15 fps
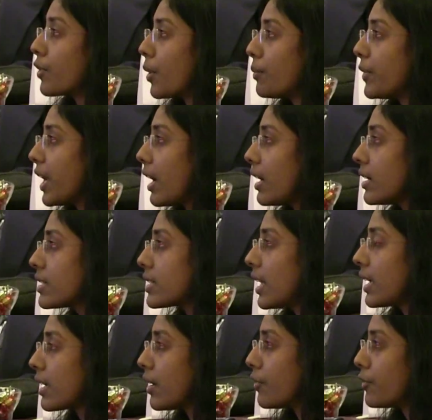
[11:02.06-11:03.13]
from there, it's
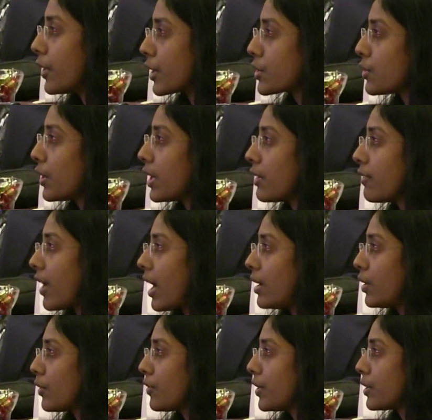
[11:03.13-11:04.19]
like fluctuating
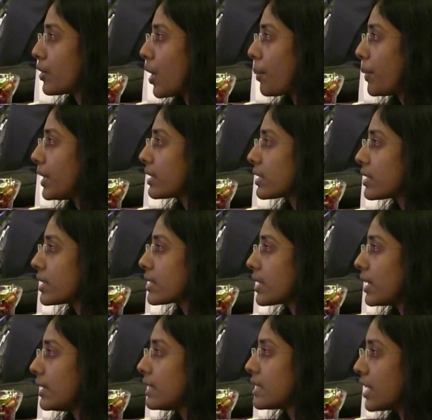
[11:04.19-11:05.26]
value of entropy suggests
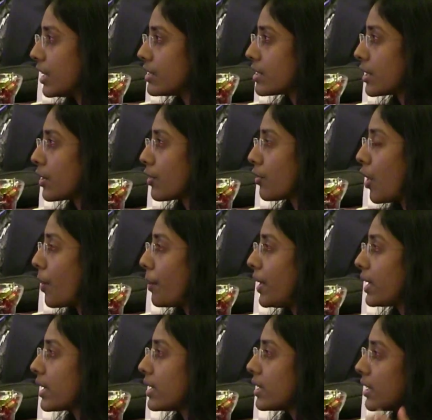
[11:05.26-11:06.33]
that the changing
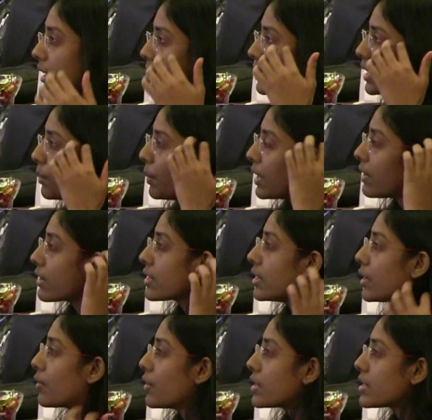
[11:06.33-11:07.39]
environment and symmetric
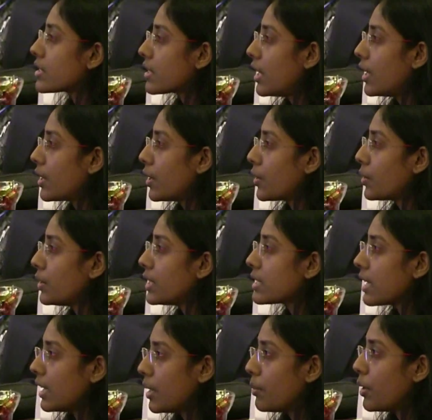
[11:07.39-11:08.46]
sequence is related to the
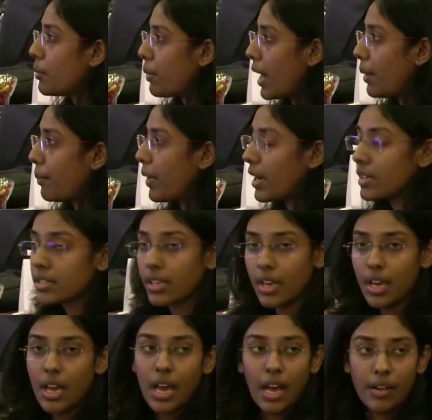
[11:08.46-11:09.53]
sediment bypass,
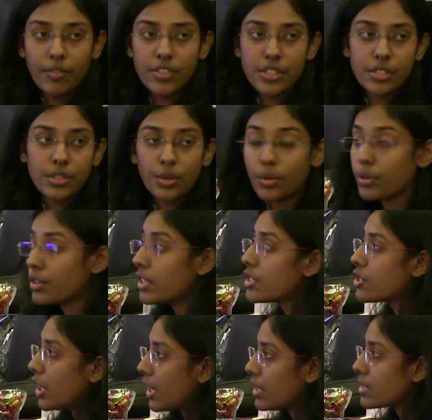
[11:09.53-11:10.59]
and which is due to the
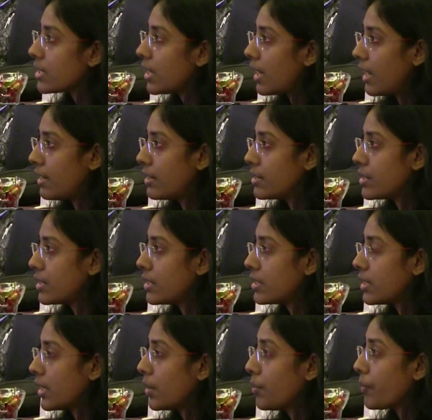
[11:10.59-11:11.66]
change in our energy
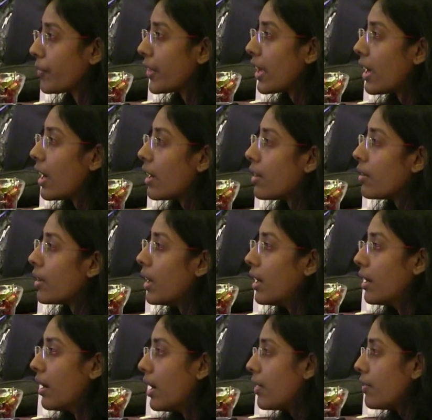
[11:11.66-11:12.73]
regime.
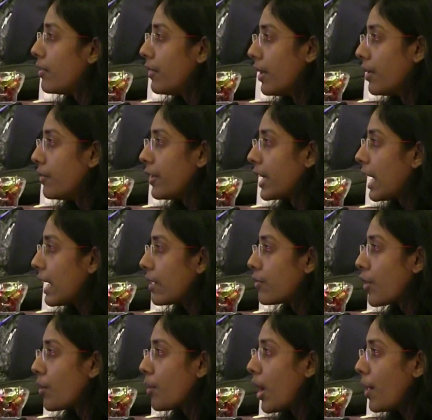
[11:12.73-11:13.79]
Now, we get
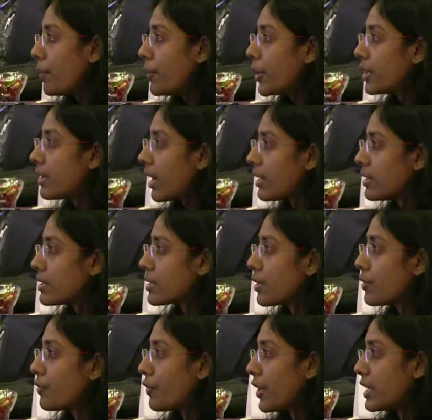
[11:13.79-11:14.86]
from upward
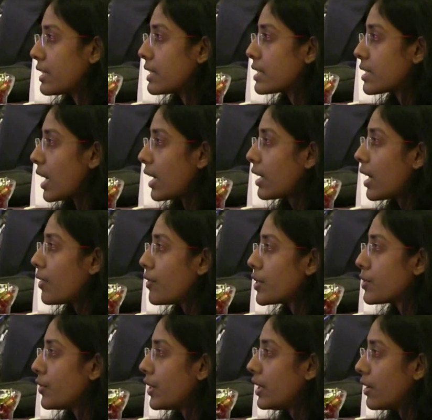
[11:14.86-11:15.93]
transition phases diagram,
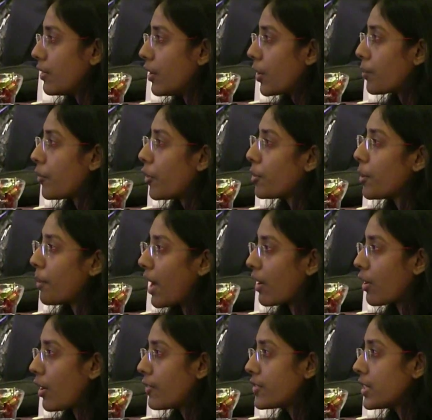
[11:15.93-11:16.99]
which we developed from the
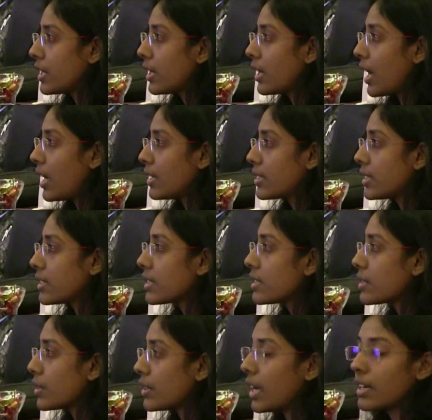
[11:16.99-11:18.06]
Markov chain analysis.
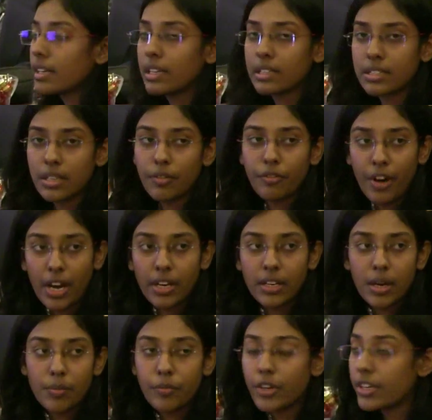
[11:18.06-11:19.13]
It's so that it's a
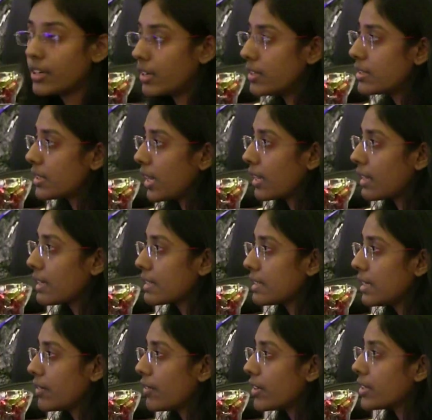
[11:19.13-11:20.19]
finding upward non-cyclic
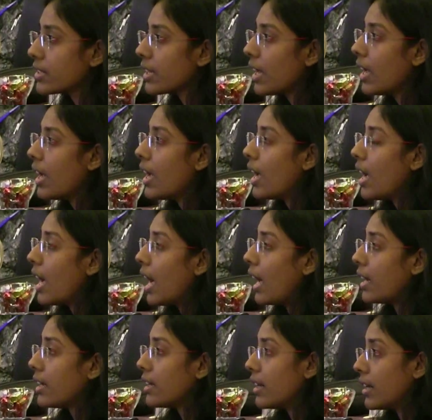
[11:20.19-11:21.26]
sequence.
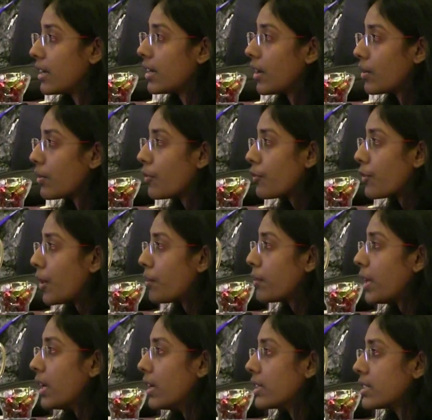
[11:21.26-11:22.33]
And now,
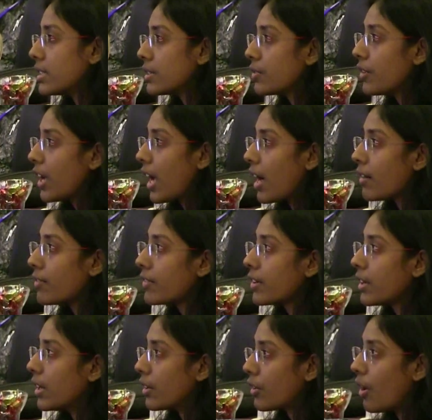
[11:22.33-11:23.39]
since we
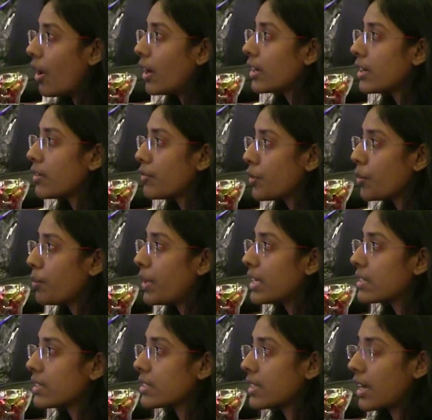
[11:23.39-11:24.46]
have got in a few
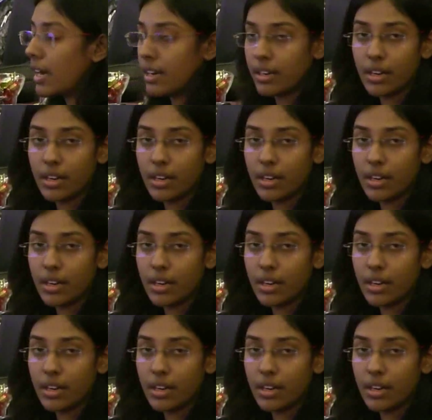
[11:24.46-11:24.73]
places the